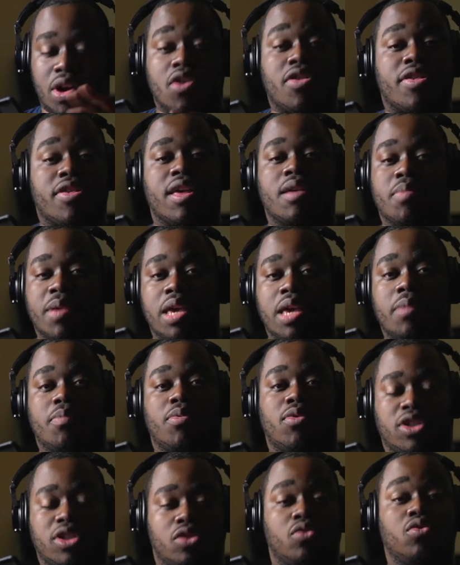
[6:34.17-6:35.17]
people,
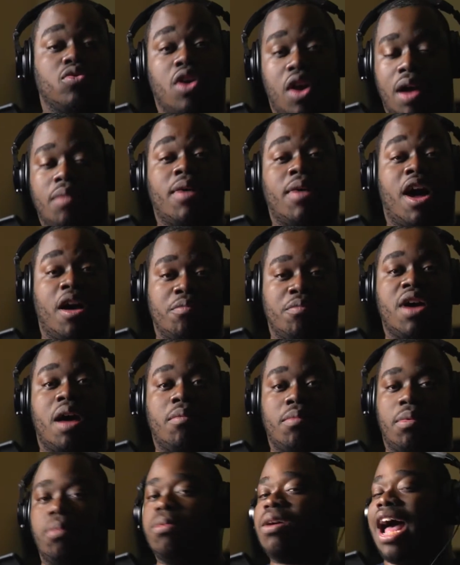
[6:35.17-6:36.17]
because you
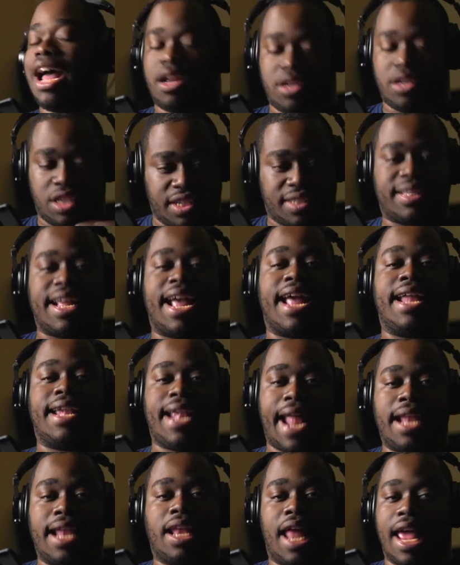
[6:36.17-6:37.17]
know I understand that,
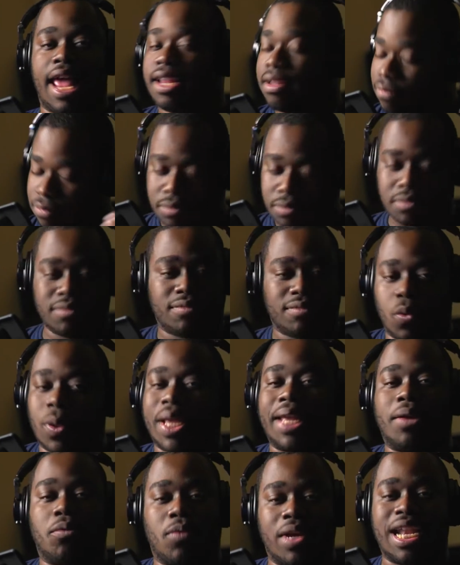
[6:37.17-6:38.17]
like, We
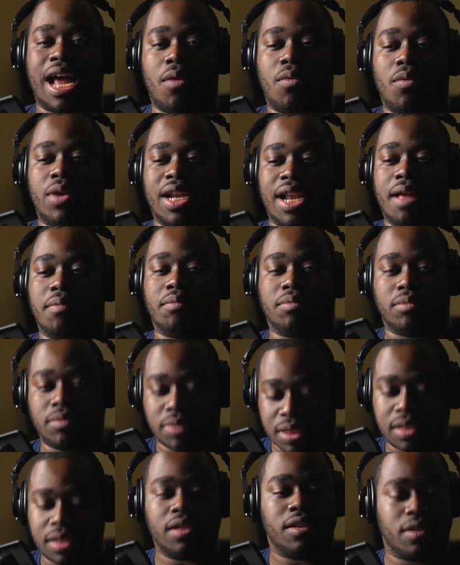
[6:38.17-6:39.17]
not one of them's,
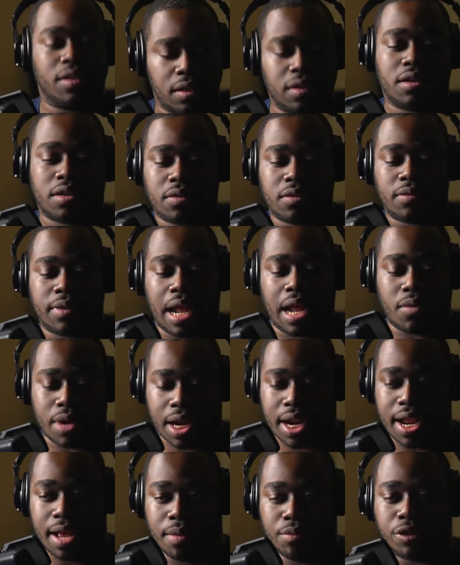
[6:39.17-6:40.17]
we not one of
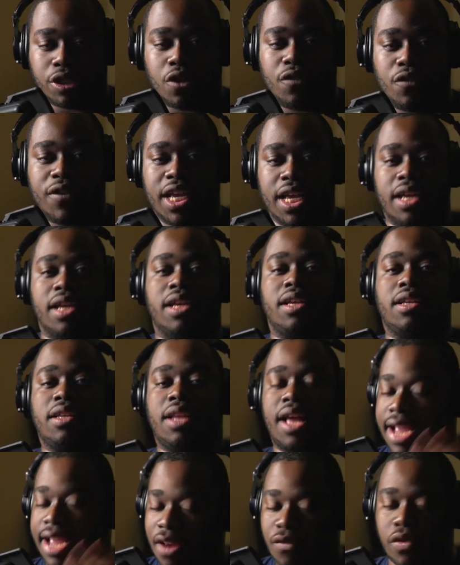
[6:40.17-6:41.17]
them's over here. Like,
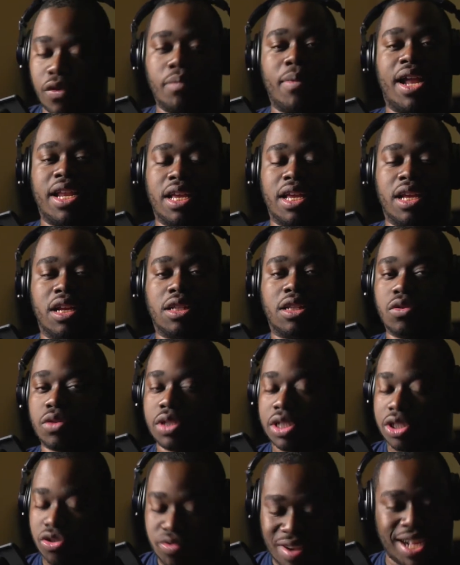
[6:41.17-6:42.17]
everybody included,
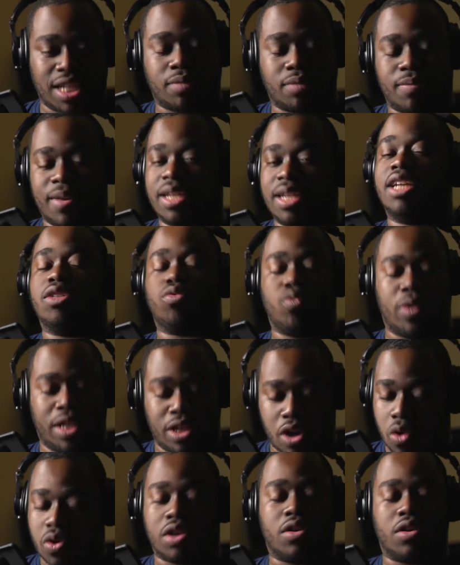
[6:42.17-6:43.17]
trans men. Yes, we know
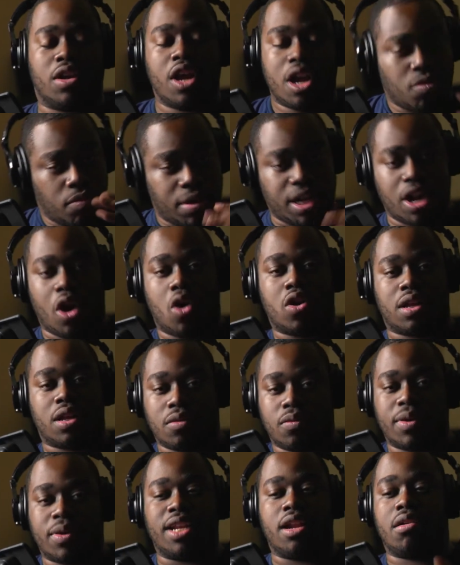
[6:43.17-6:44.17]
the, like, we
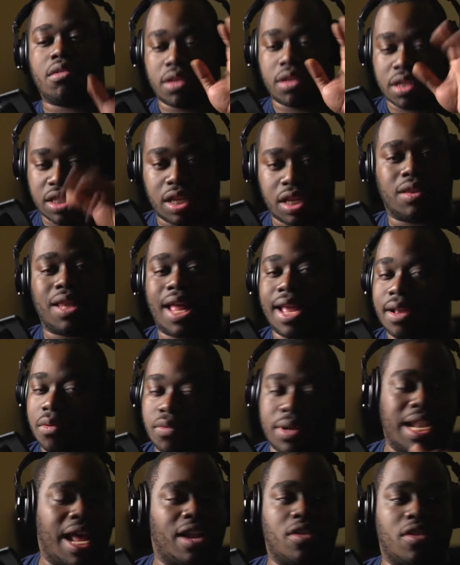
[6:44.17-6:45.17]

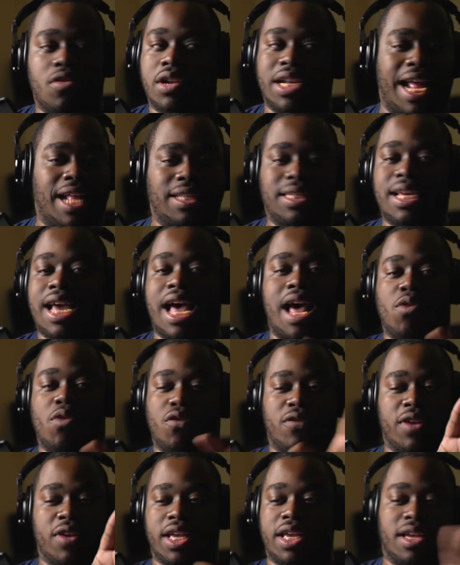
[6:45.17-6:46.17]
not on that time over
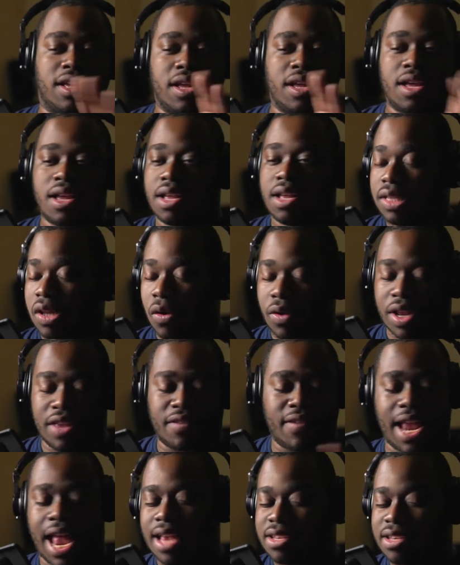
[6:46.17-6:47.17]
here. Don't even
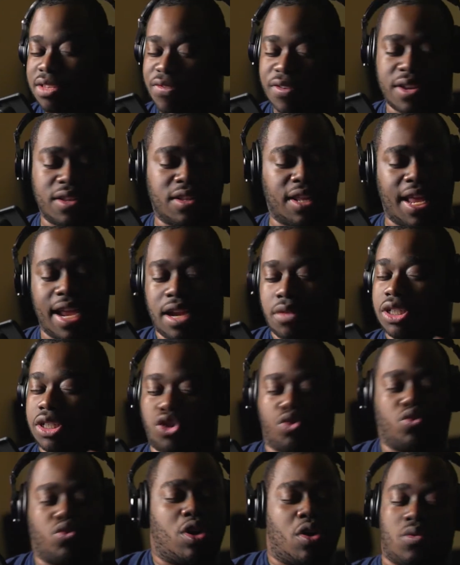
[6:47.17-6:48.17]
ask for the language. You
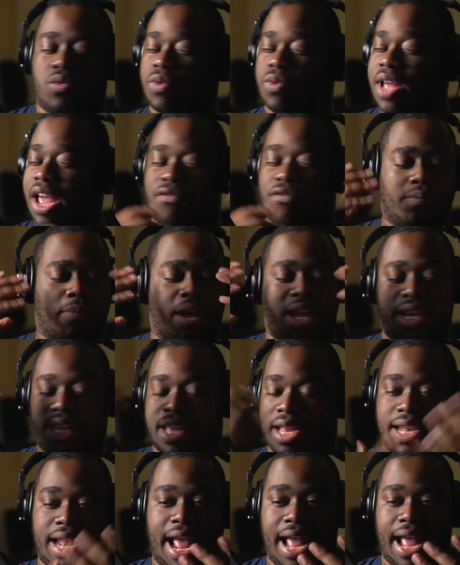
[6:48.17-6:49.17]
know everybody in
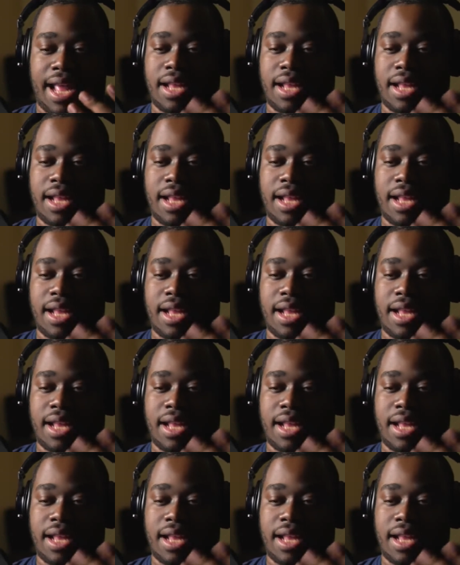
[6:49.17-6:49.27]
that.